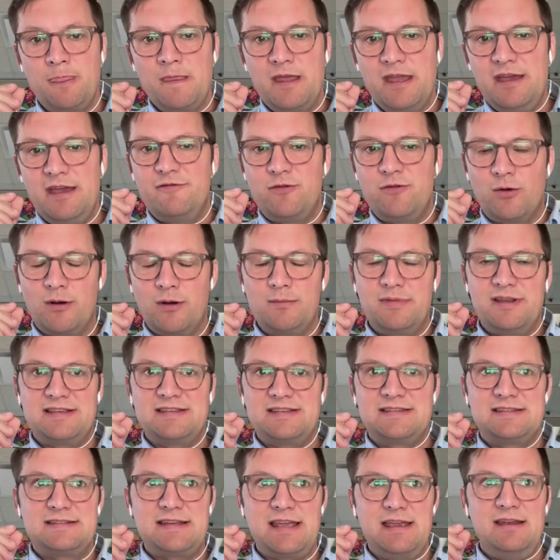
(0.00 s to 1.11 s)
It formed a
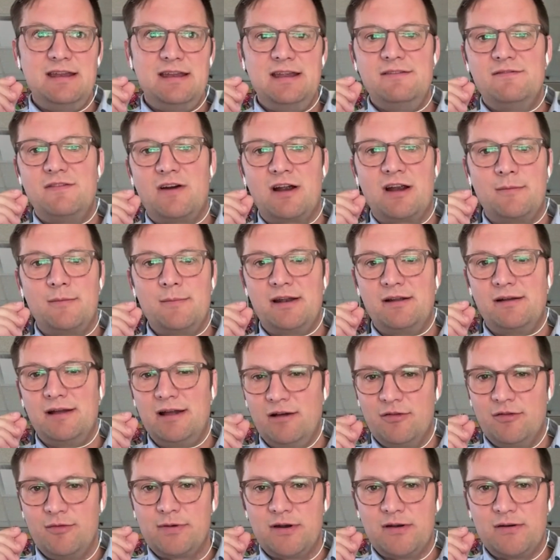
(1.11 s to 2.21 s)
state environmental
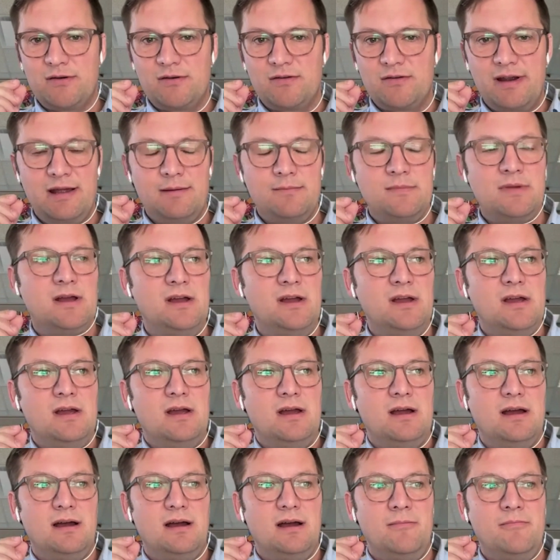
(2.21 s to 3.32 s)
health program
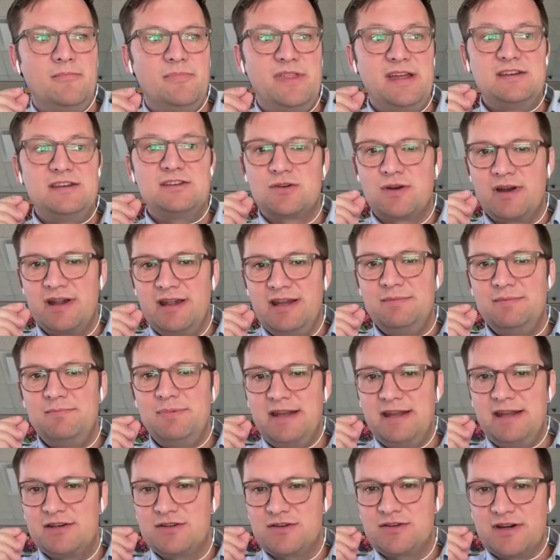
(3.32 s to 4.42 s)
that trained
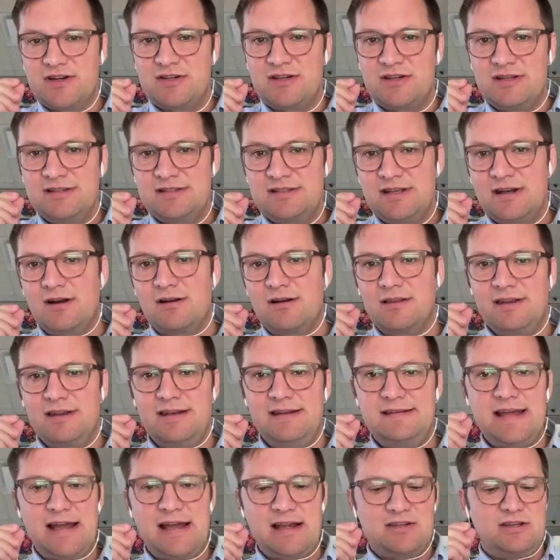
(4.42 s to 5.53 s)
pediatricians in early
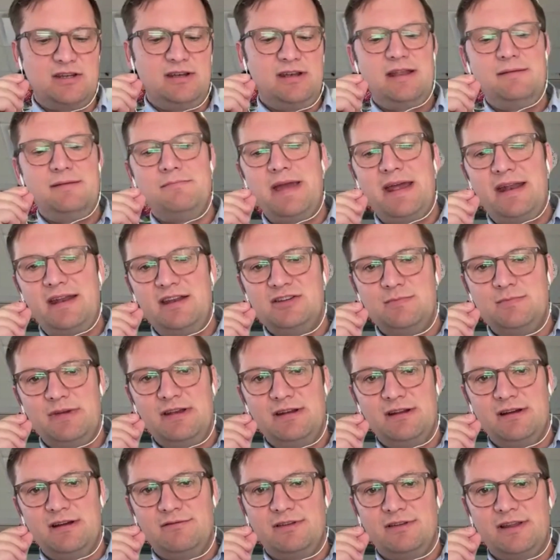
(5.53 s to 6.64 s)
detection and
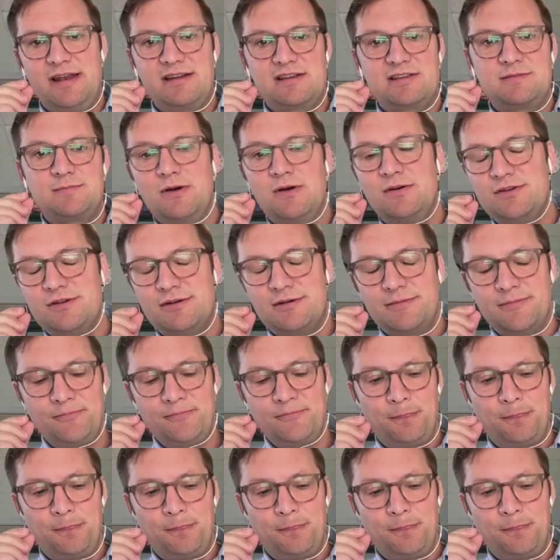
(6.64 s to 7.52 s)
management of lead exposure.